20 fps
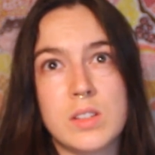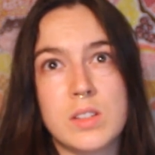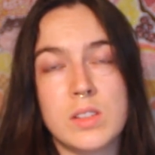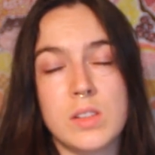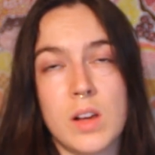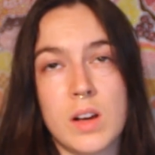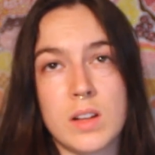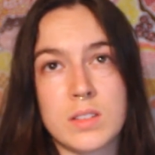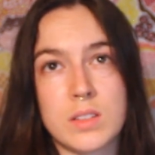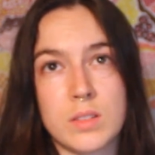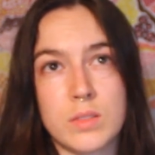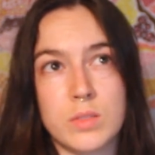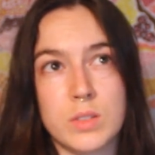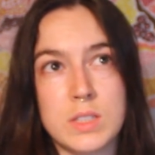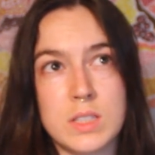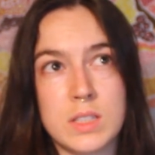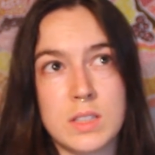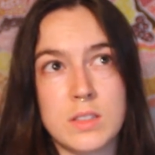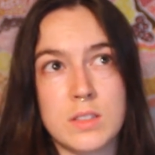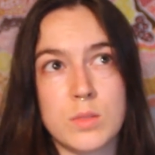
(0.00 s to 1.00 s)
lots of
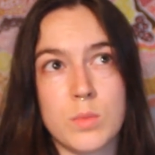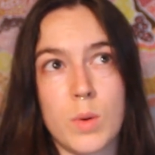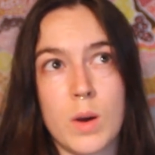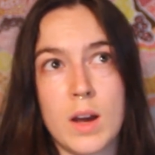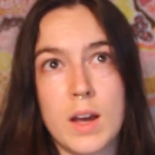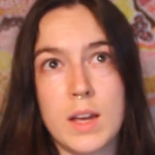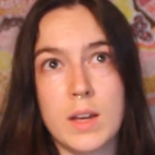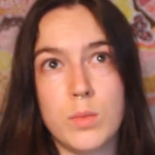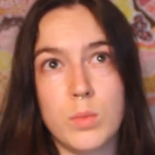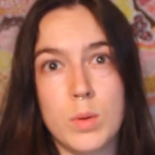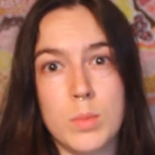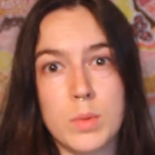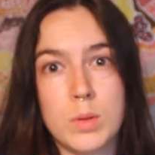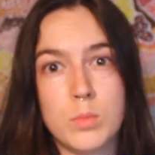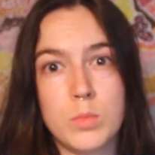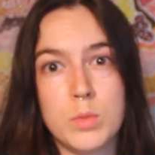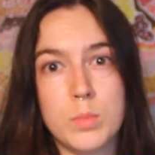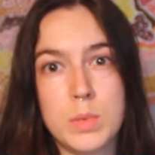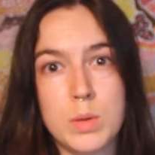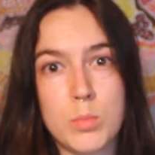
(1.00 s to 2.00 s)
reasons why women
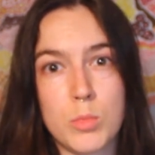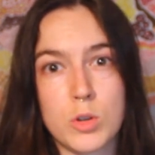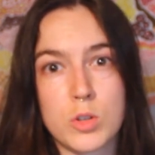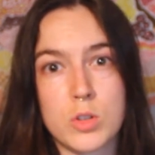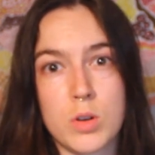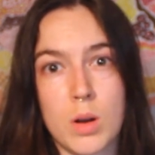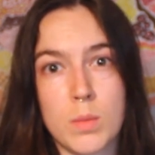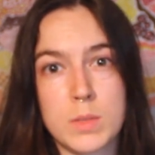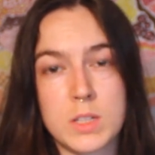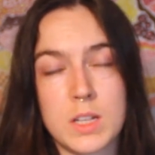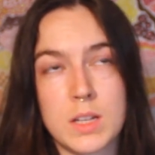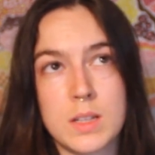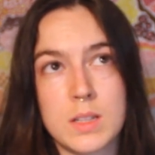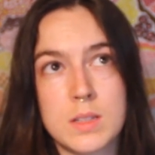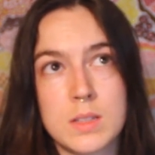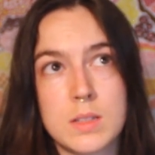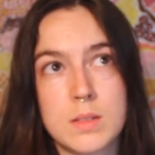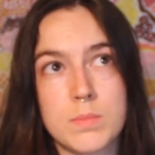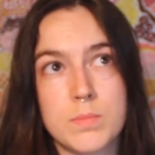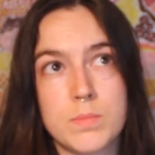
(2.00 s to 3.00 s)
would be more
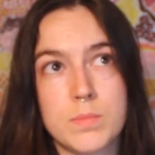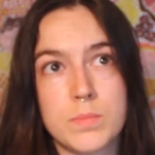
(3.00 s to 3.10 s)
traumatized.